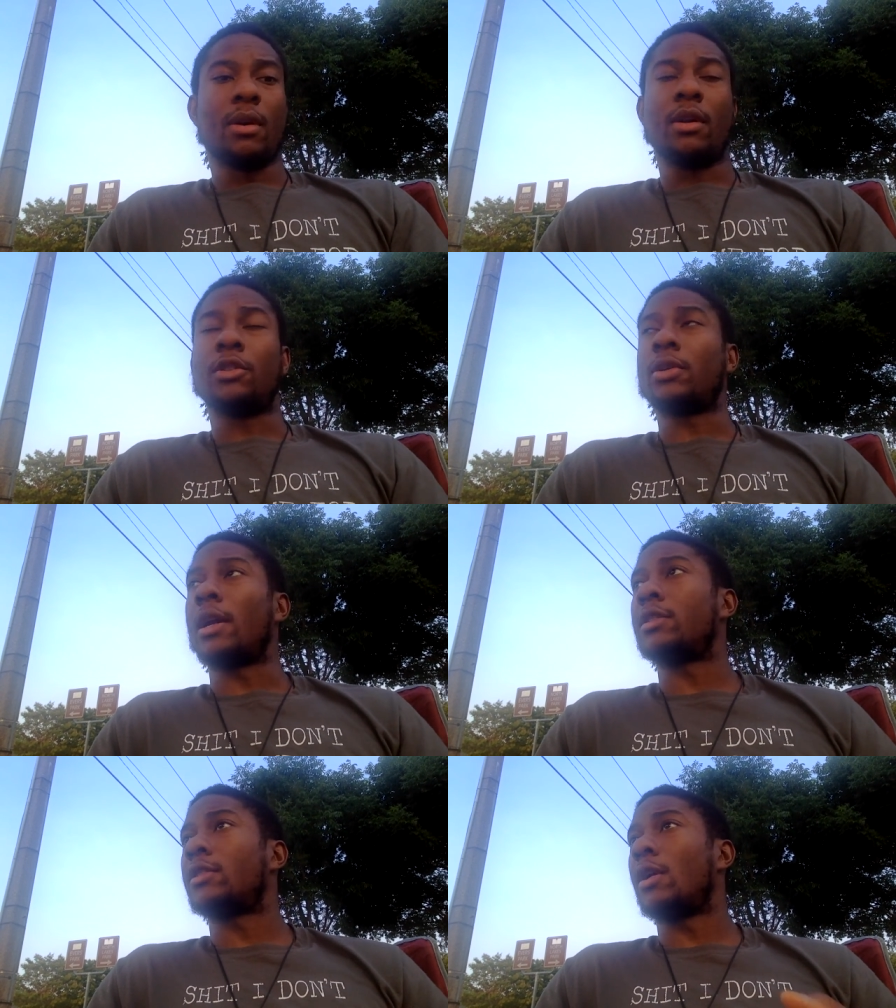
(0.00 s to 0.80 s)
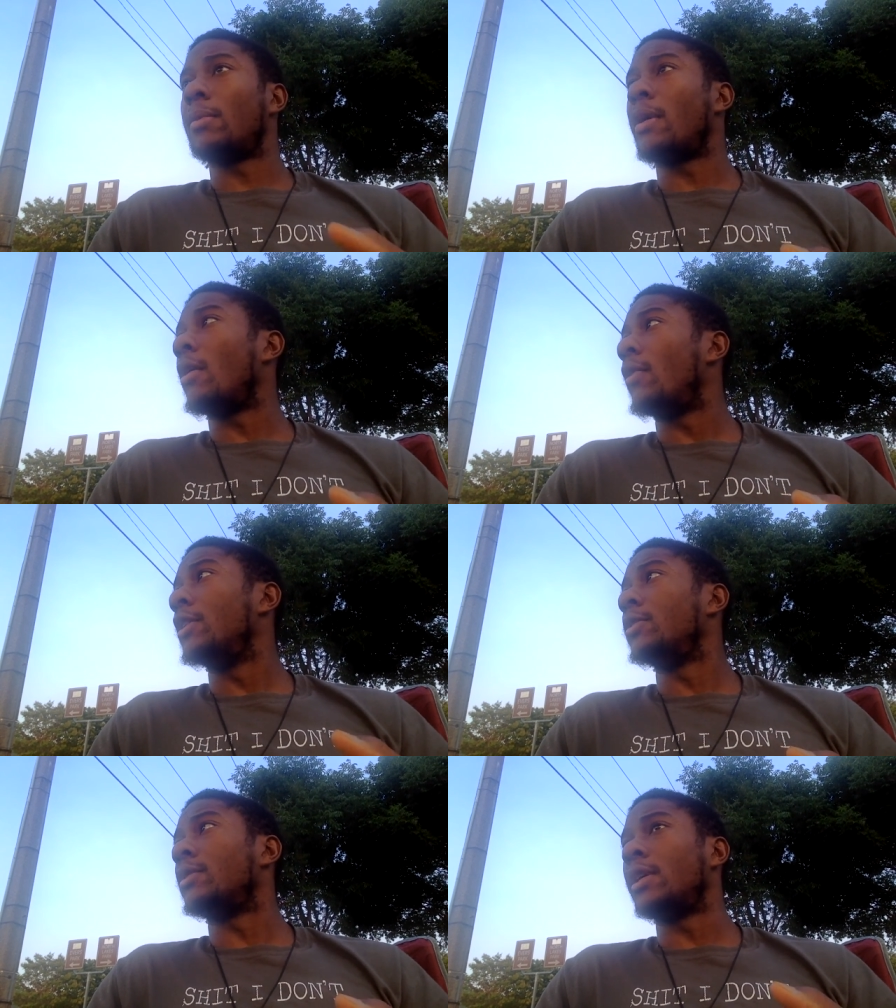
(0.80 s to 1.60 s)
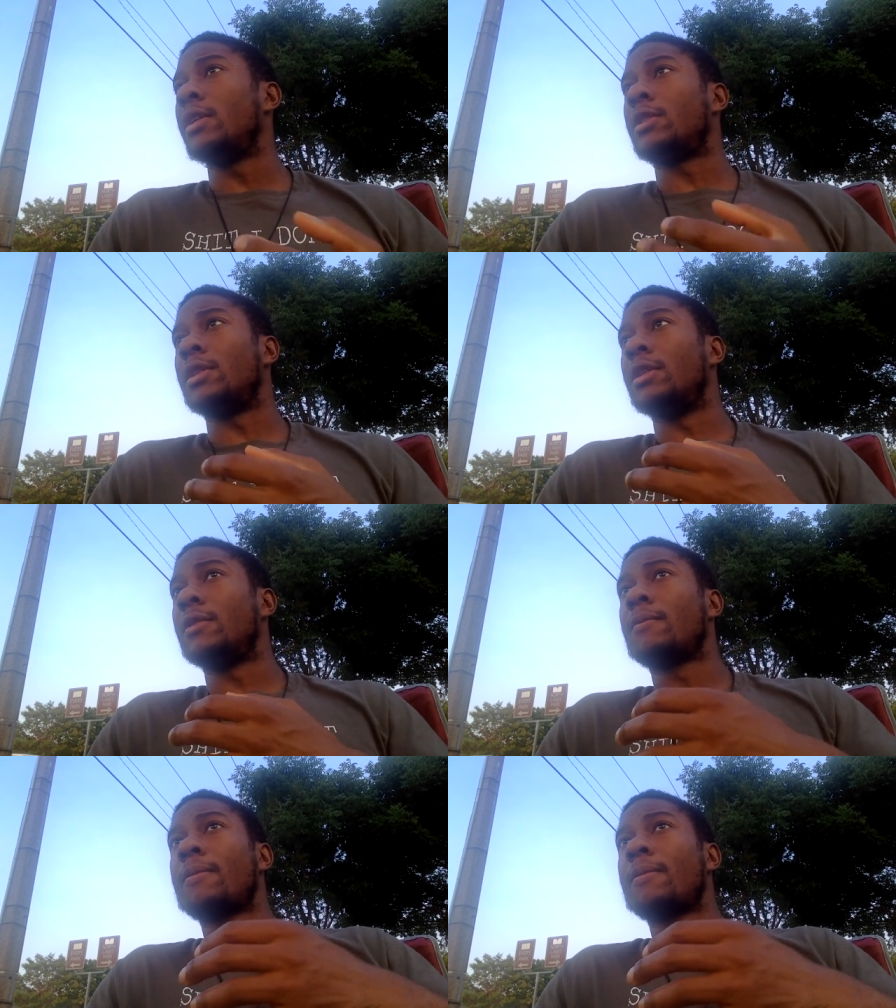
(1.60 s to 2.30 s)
They're trying to stir up that racial tension